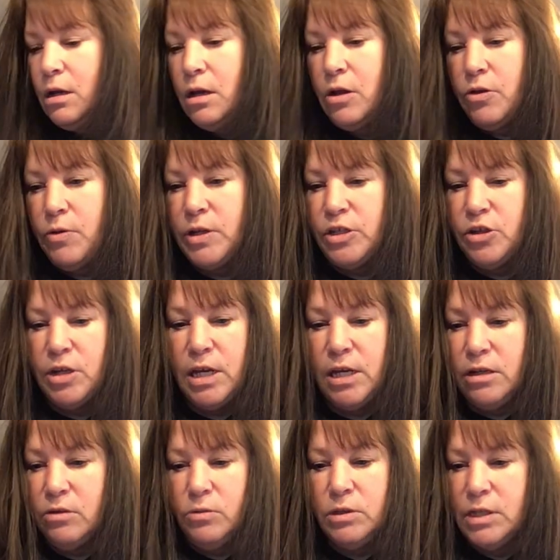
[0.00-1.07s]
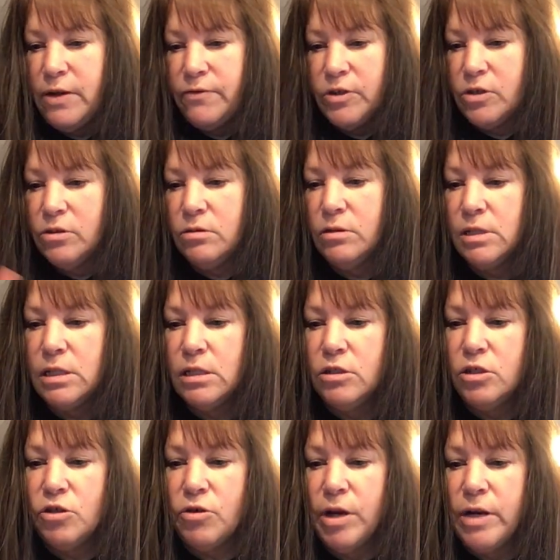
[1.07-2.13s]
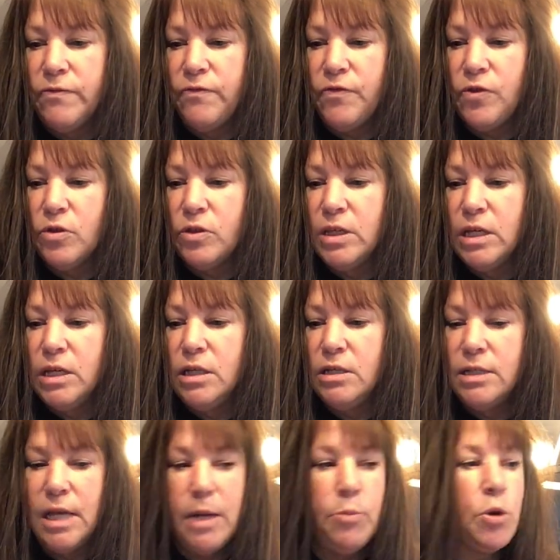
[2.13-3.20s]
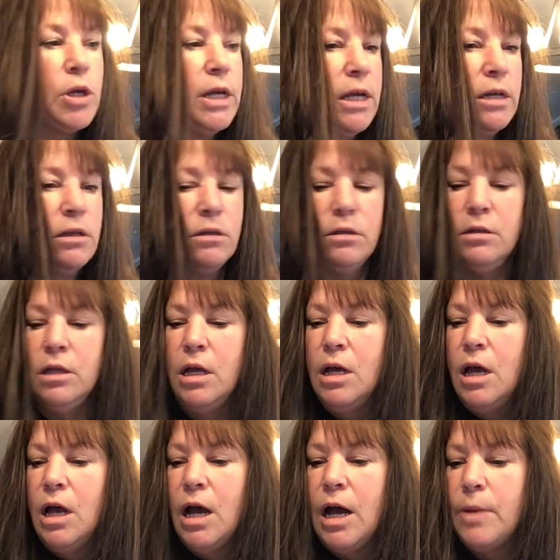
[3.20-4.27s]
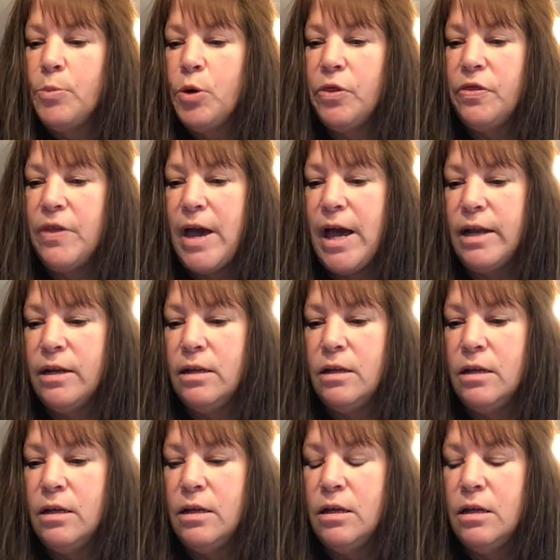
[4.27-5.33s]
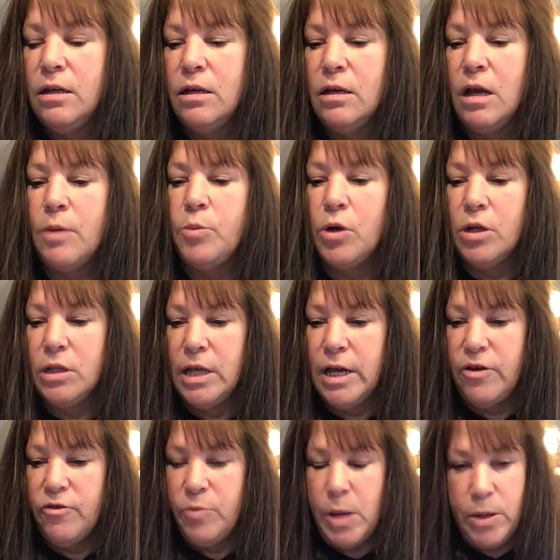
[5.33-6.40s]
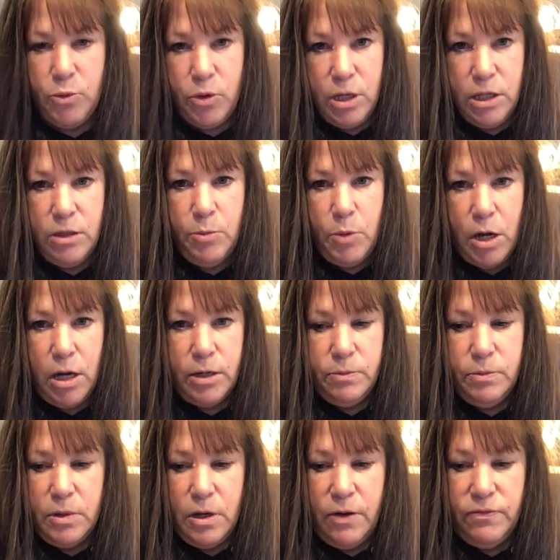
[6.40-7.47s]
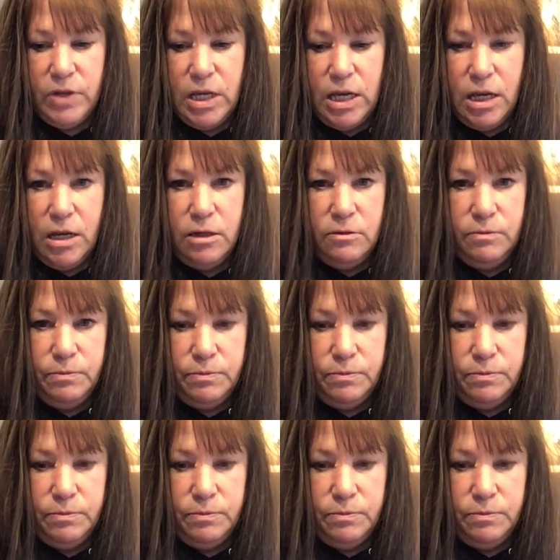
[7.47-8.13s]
otherwise your candle will never sit straight. For the taper candle, I put a layer of paper in the bottom of the can.